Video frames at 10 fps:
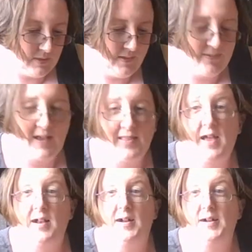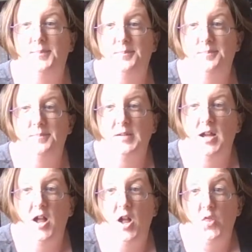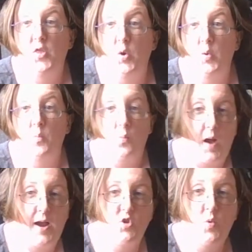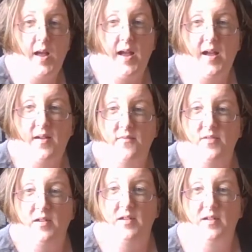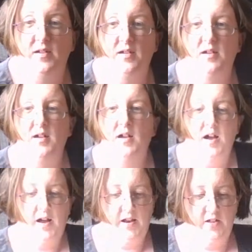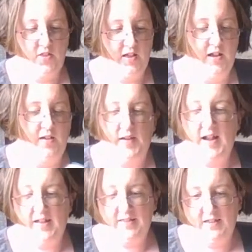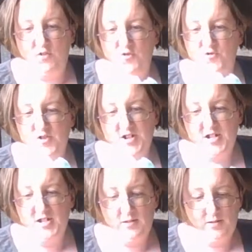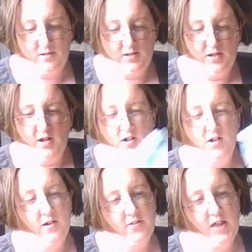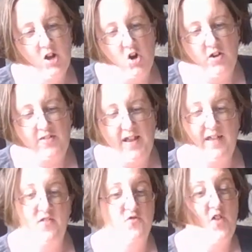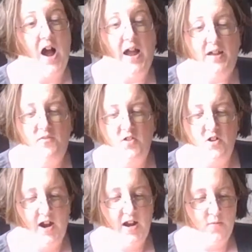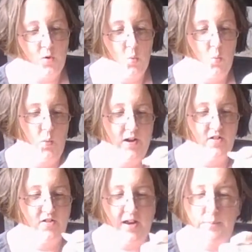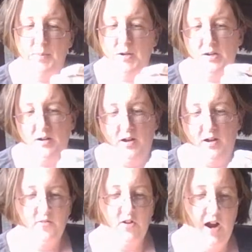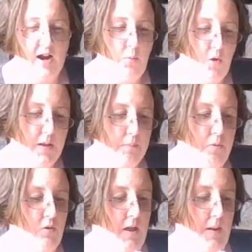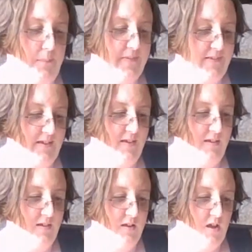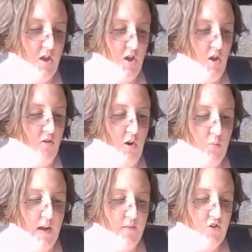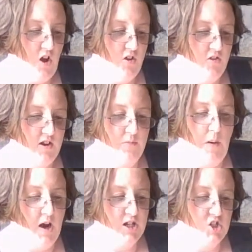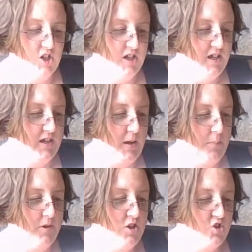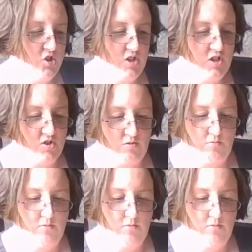things like that. Though I do have another thing, if I got these free, They are size 5. They're kind of a weird diaper. They're kind of more like pull-ups. So if we have a toddler that is potty training, I'm pretty sure these